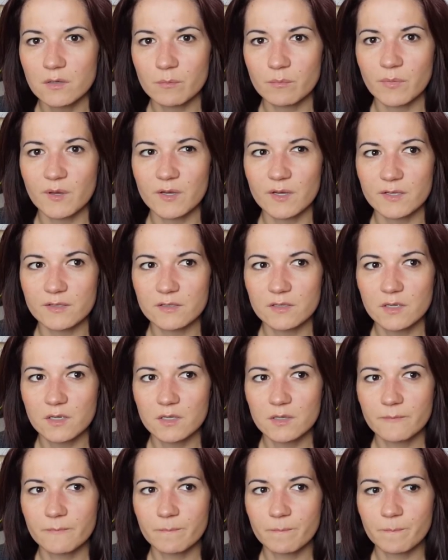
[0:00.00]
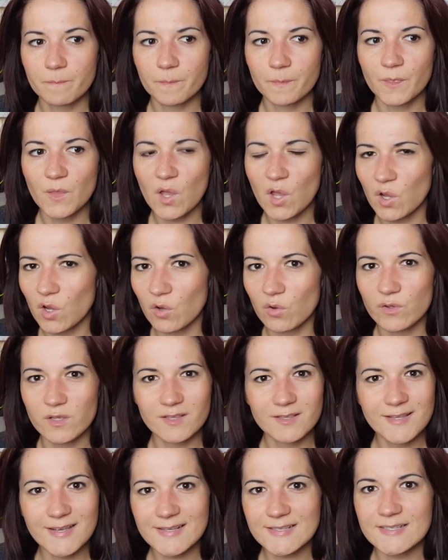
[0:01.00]
But no,
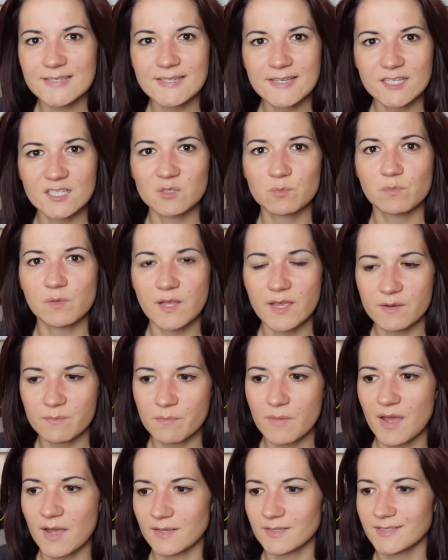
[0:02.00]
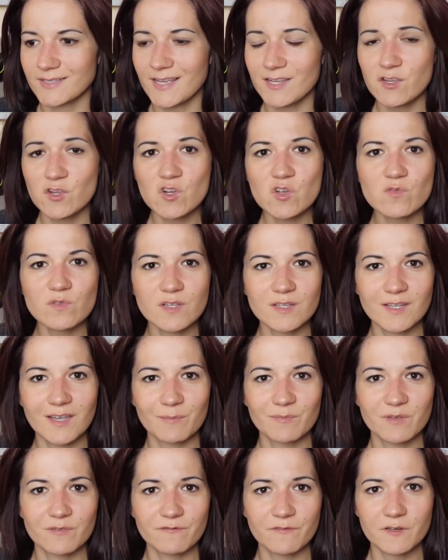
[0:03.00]
it doesn't explain Max. And you know that
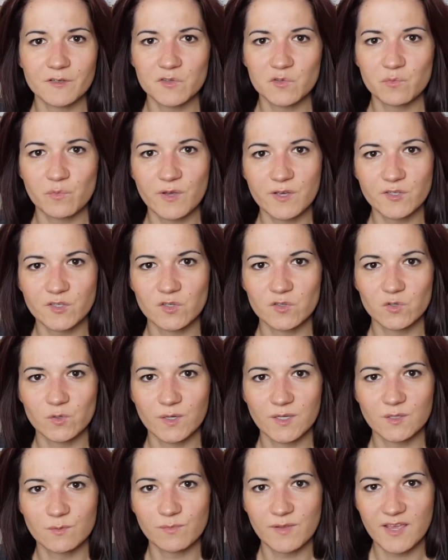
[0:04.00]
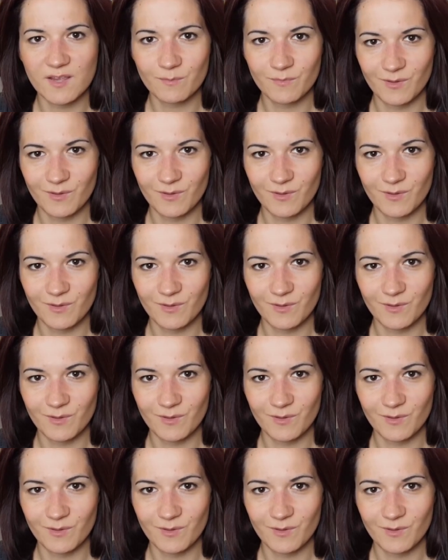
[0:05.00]
I'm the first person to explain